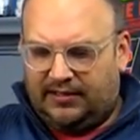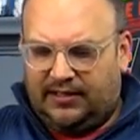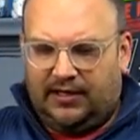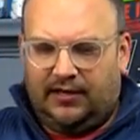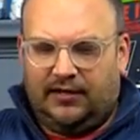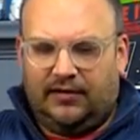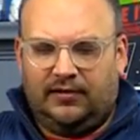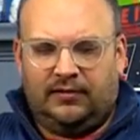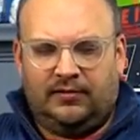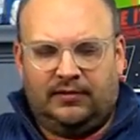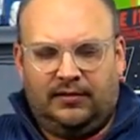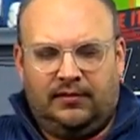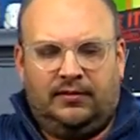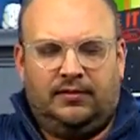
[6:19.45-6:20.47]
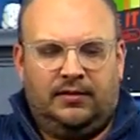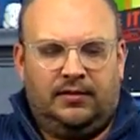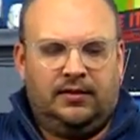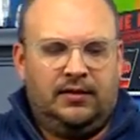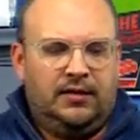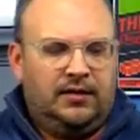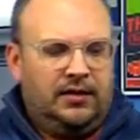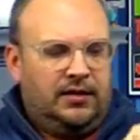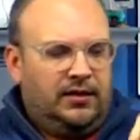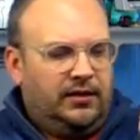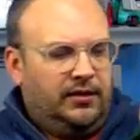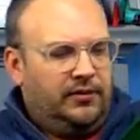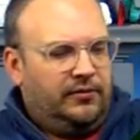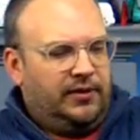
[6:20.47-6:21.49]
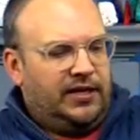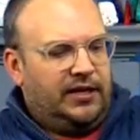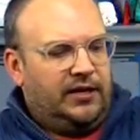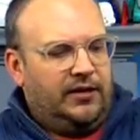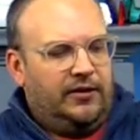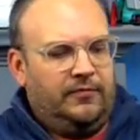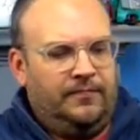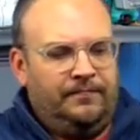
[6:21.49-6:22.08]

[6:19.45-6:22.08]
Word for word: here. Here we go.